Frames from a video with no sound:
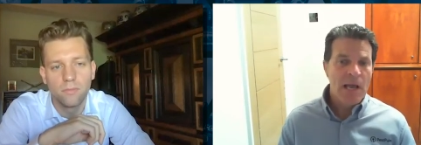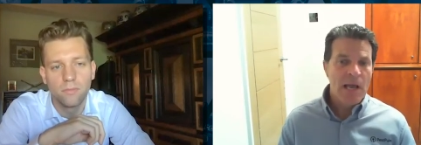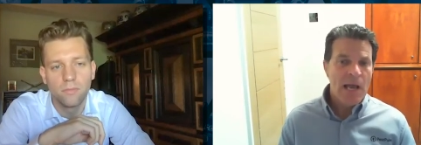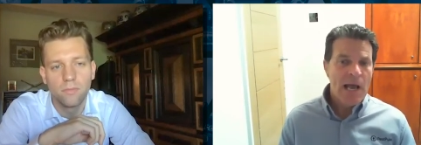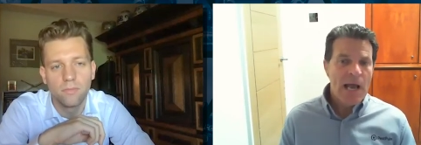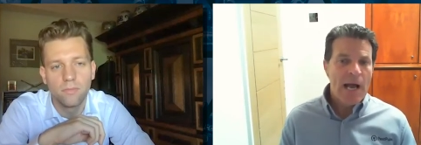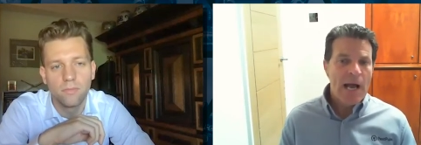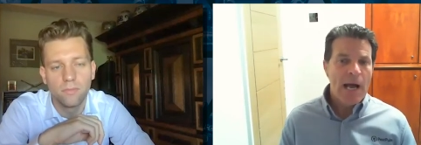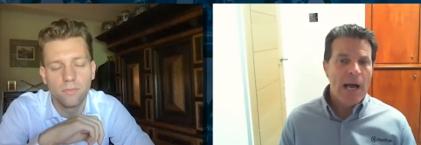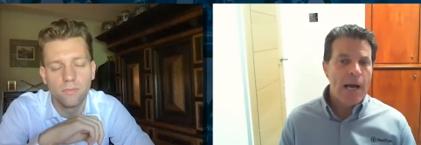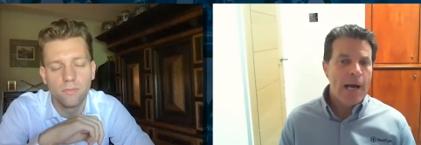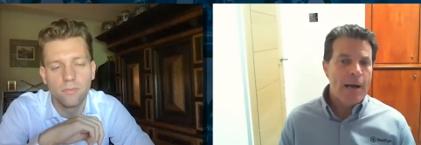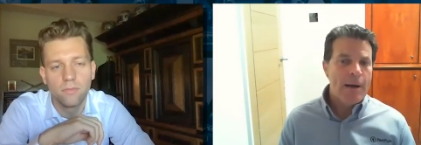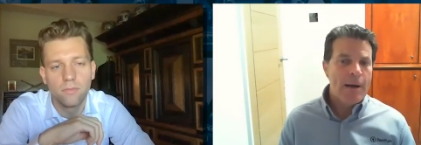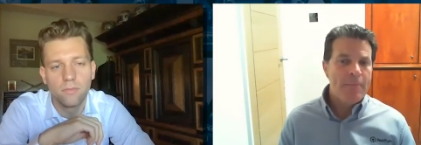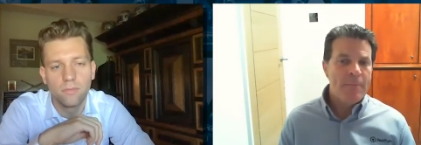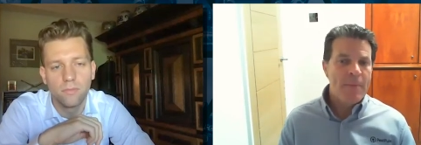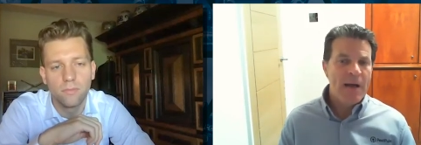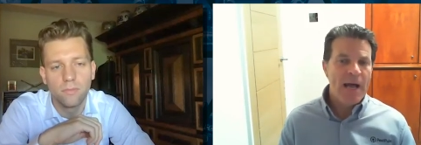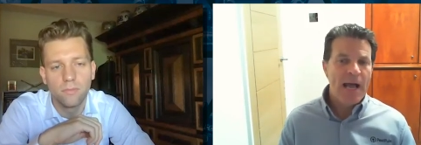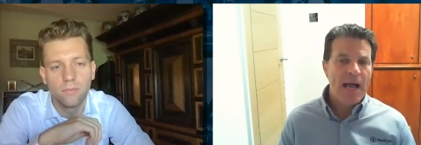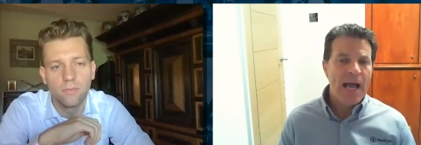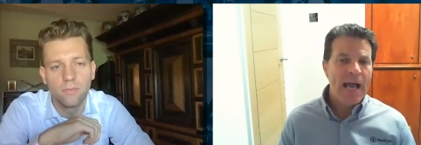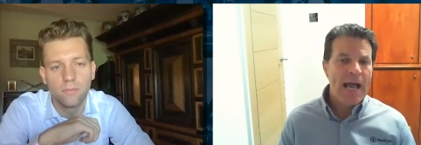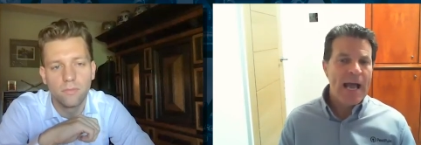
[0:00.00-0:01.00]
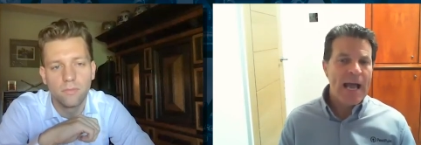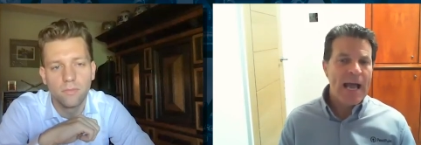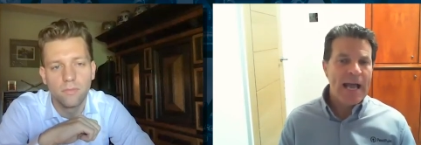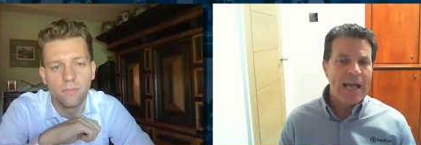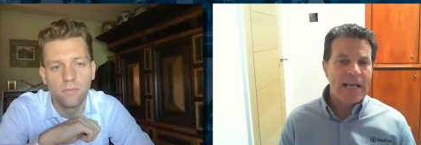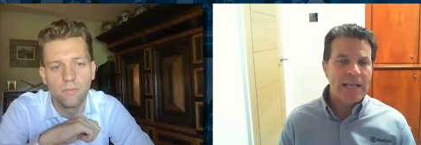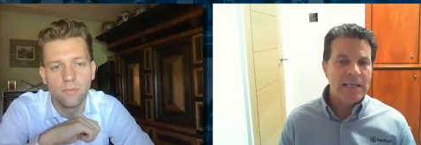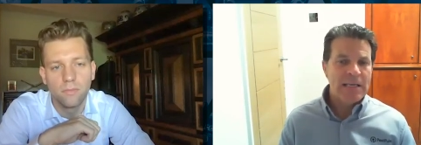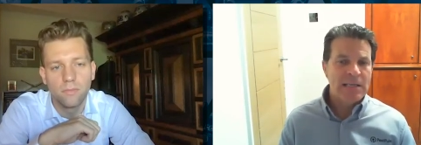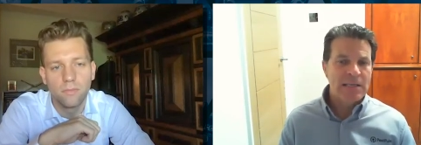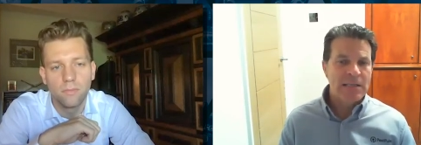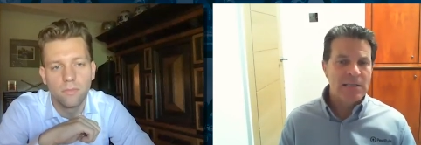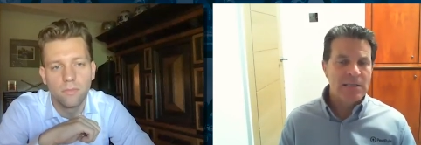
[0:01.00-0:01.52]
Speaker 1: um,
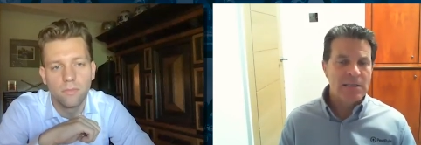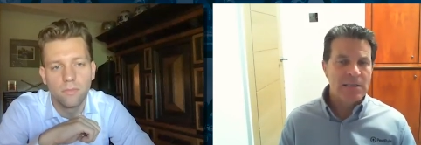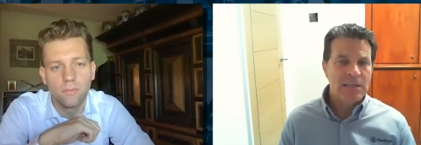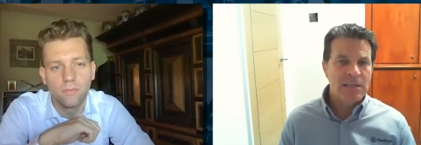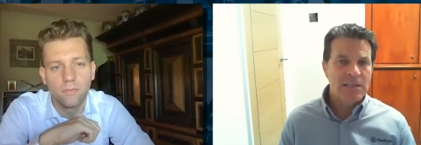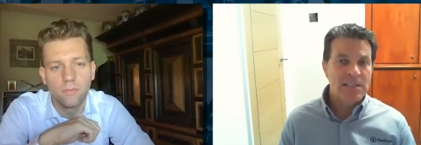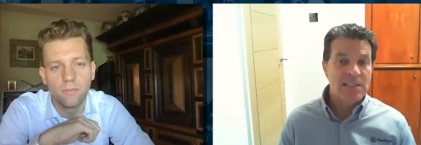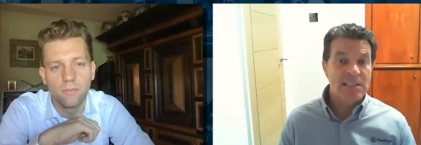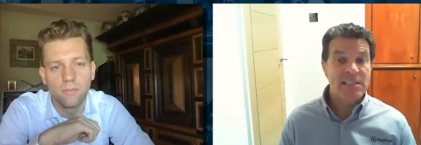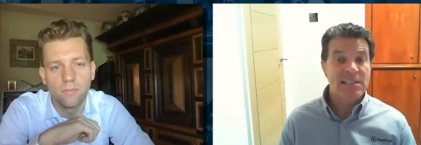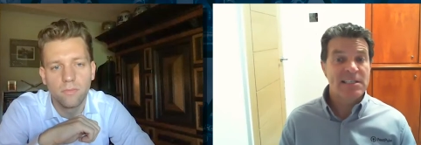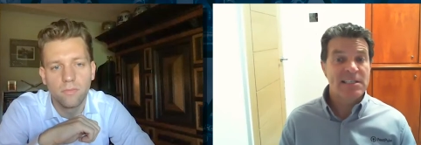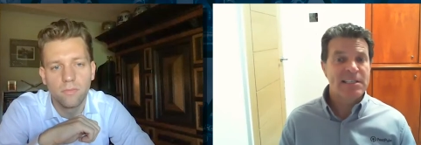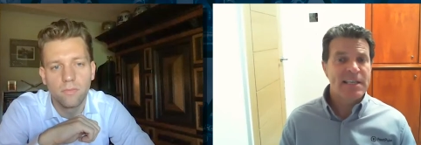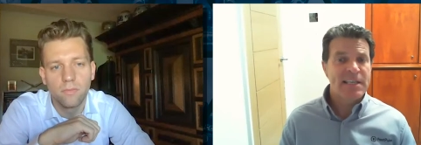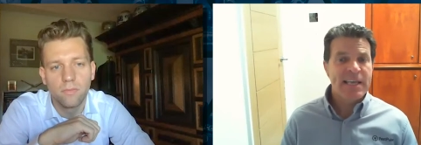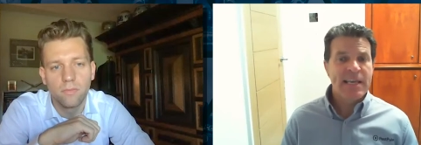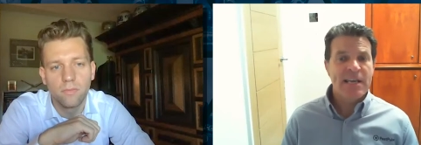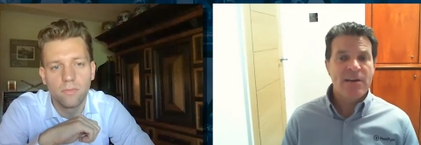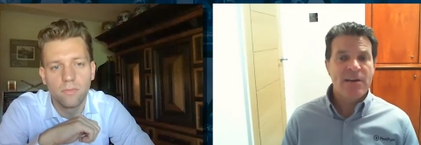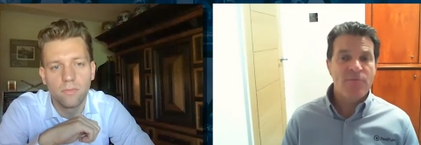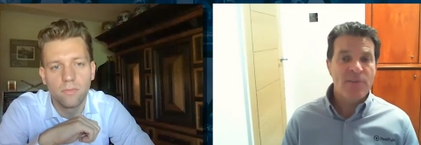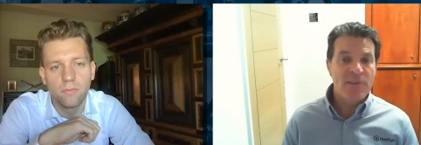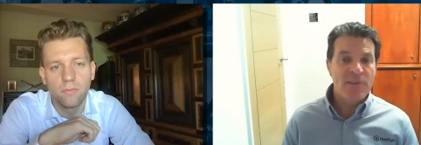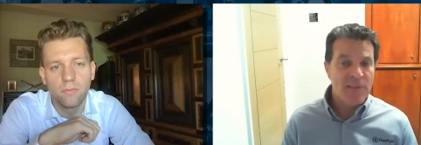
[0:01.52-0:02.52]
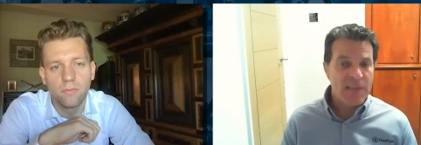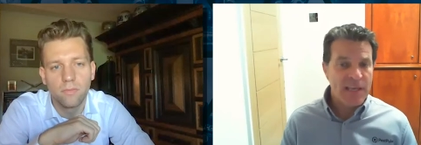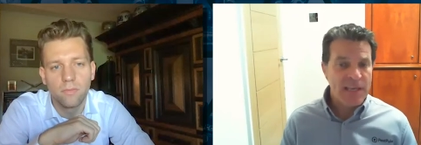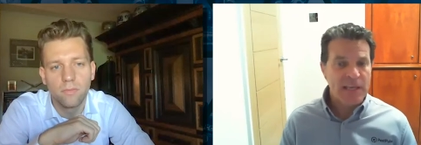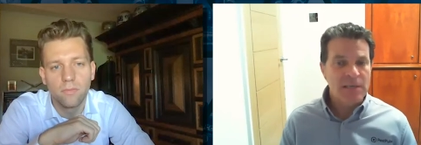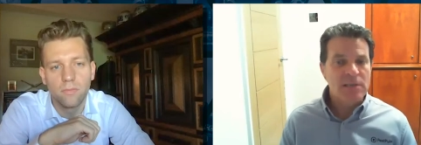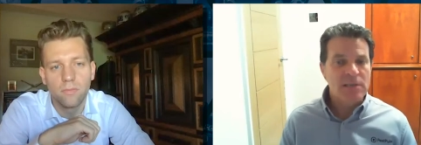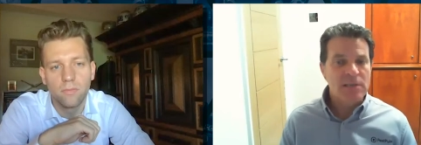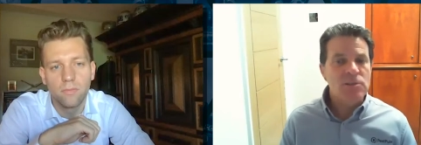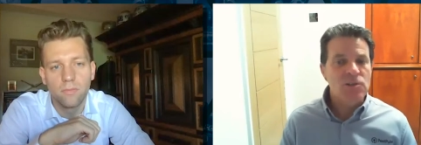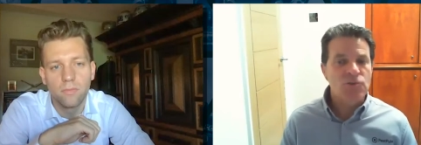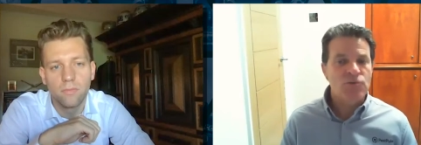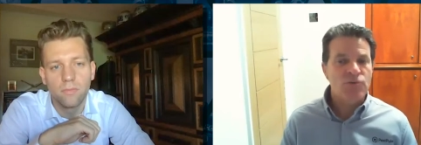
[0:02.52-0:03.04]
and steering the
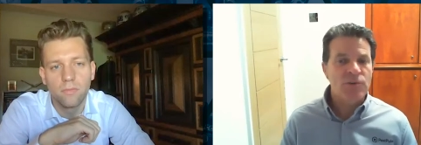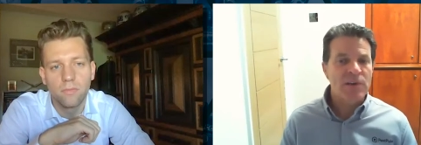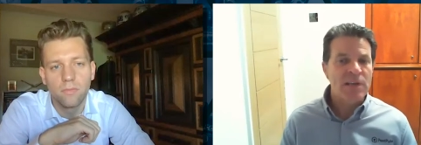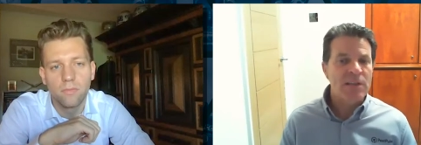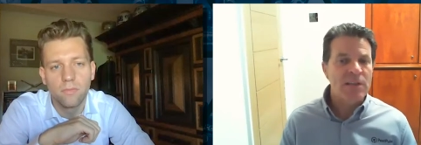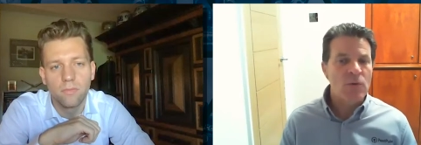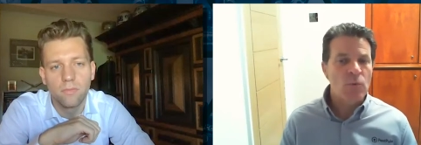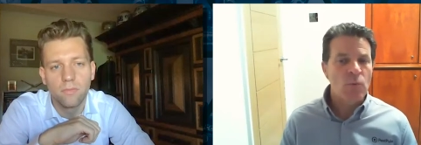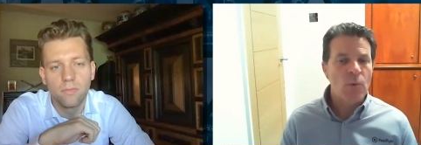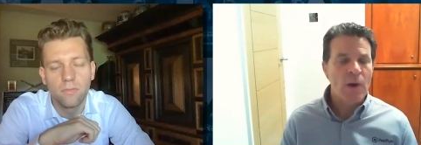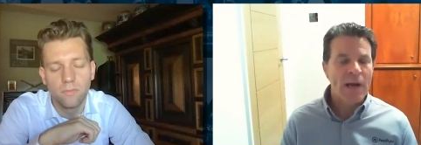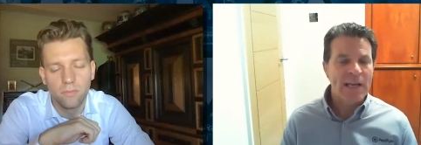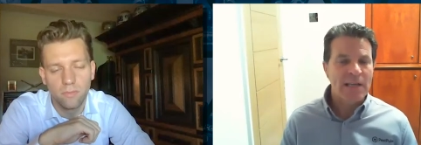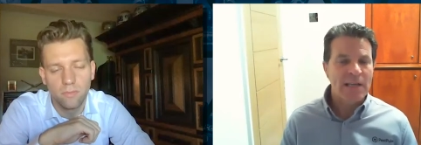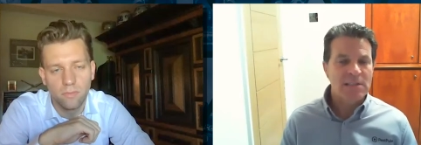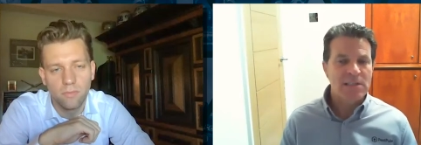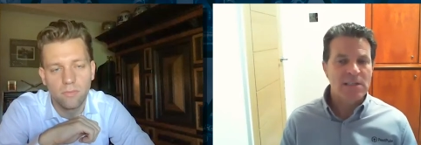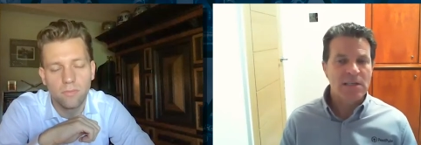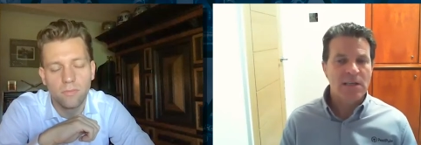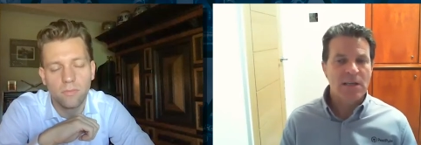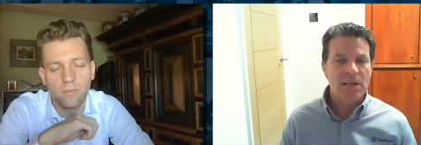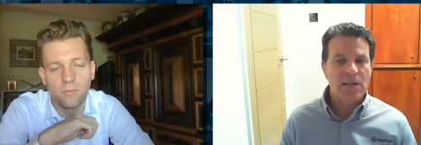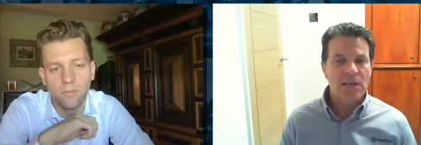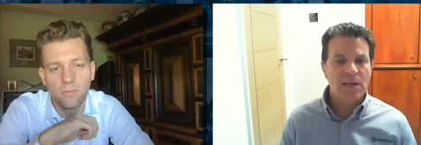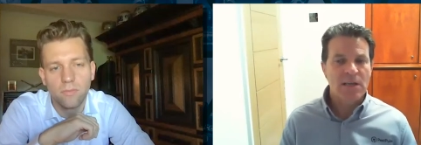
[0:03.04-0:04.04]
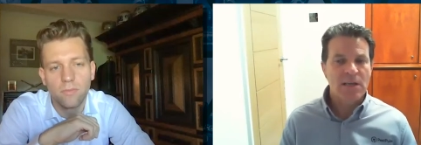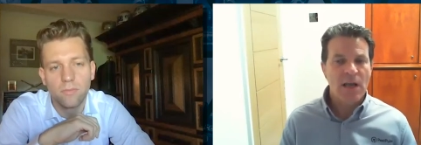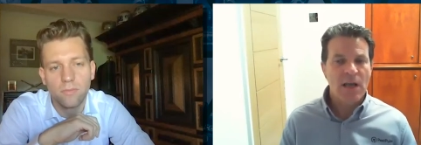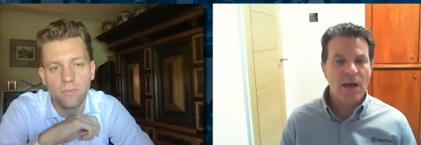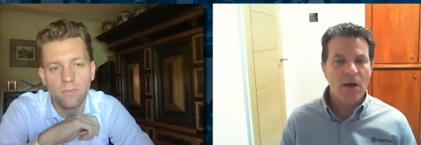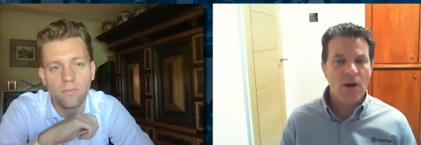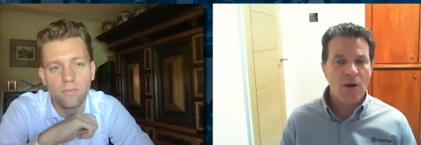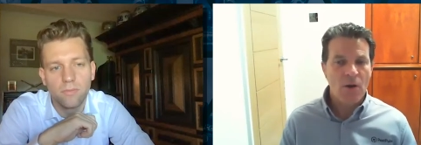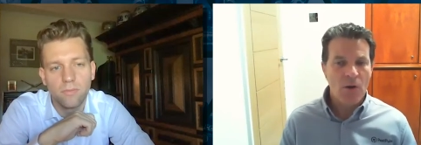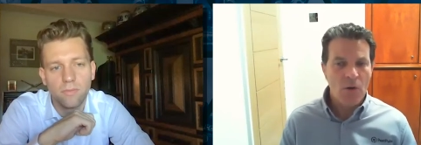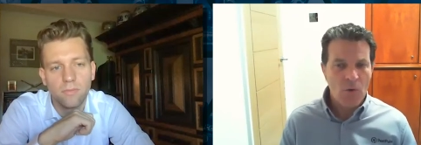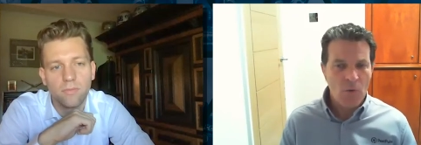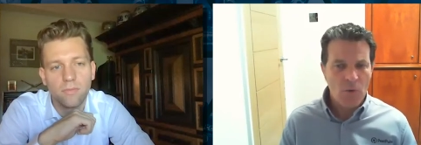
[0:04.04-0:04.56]
industry in the way to
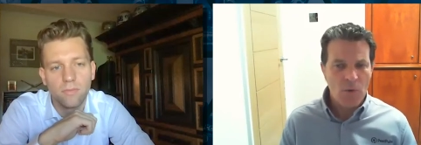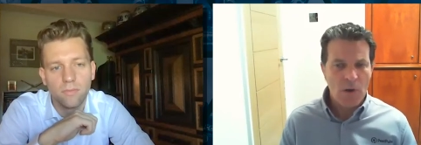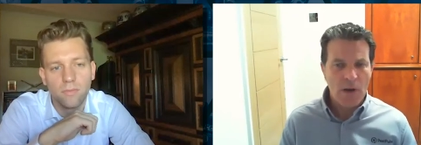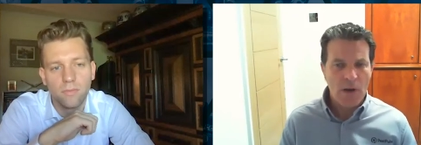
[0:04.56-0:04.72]
go,